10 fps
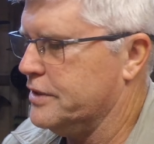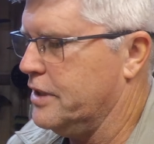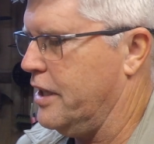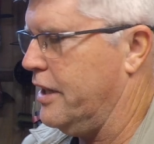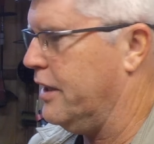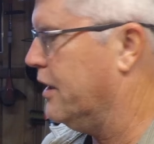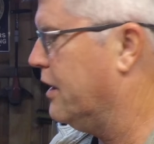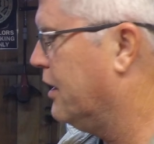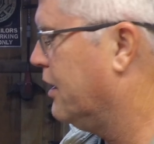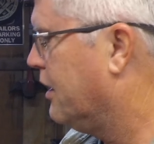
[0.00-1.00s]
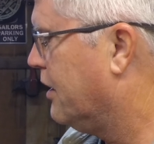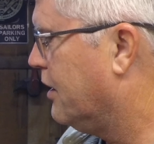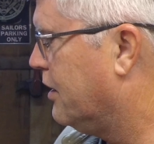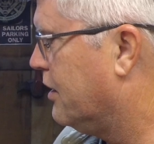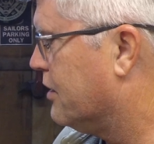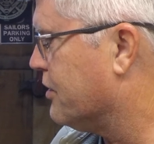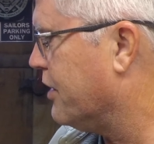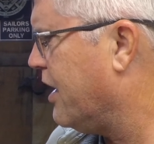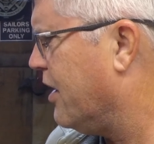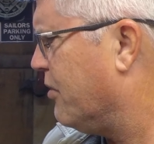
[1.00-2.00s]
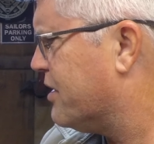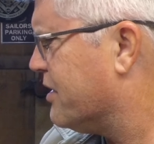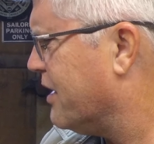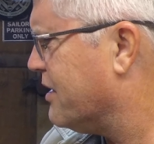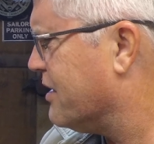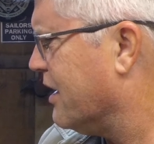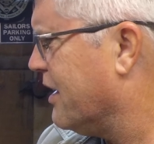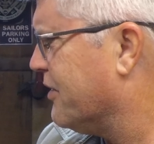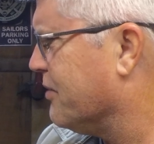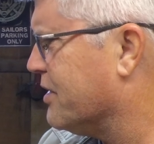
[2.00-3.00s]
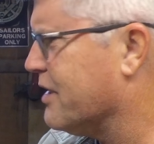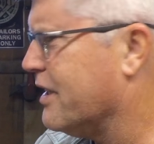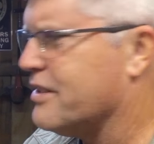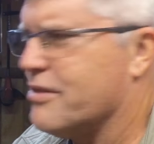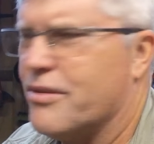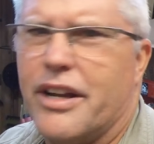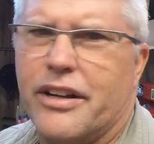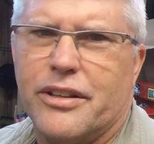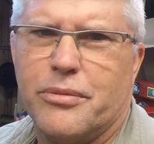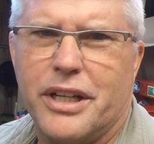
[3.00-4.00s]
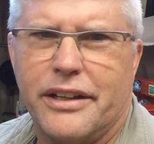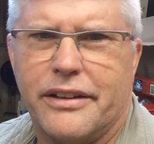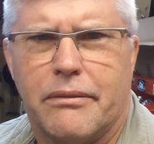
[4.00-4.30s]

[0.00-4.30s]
Alright. So now, which side's the left and which side's the right on the bike?